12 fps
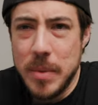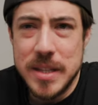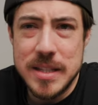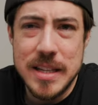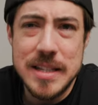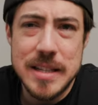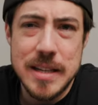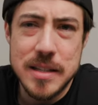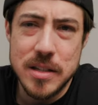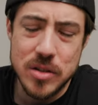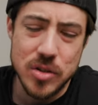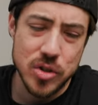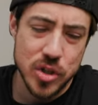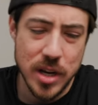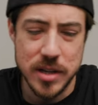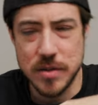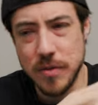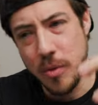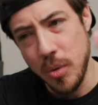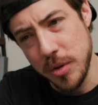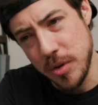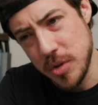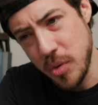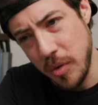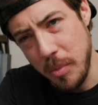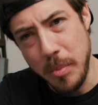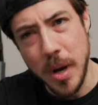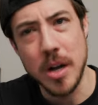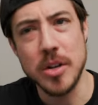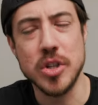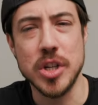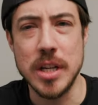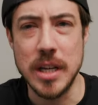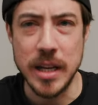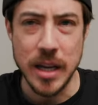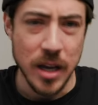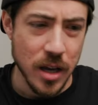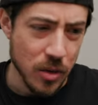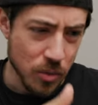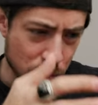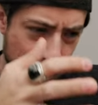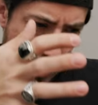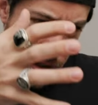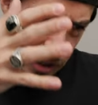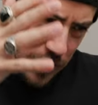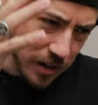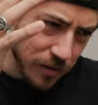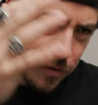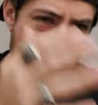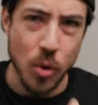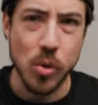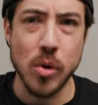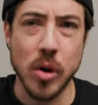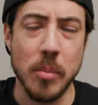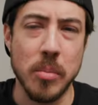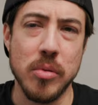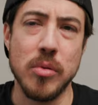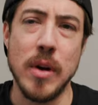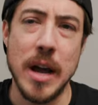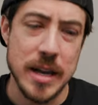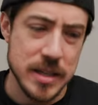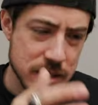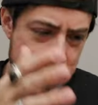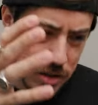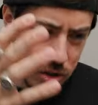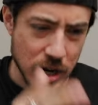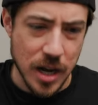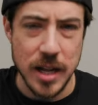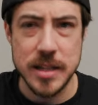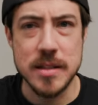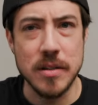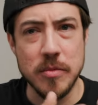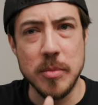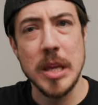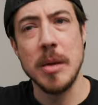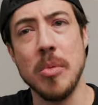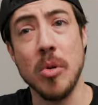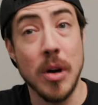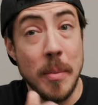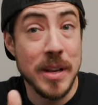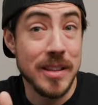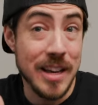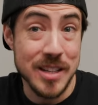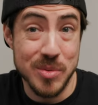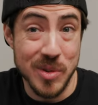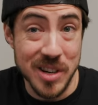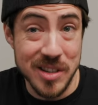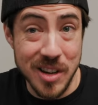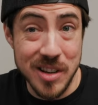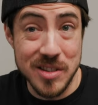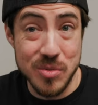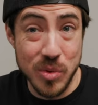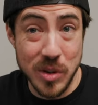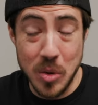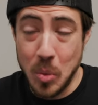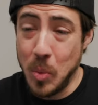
But this lens isn't just for the sort of punchy, really like focal compressed shots of people. I mean, that's what it does really